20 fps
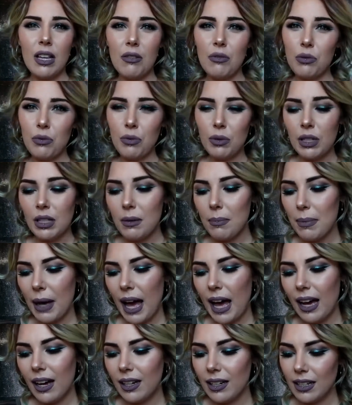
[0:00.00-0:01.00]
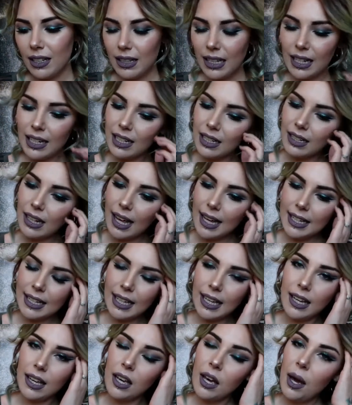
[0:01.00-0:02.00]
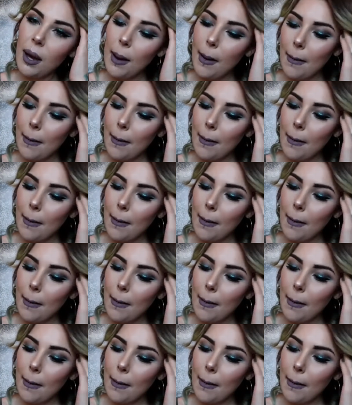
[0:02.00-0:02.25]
saying it was really bad and they didn't like it.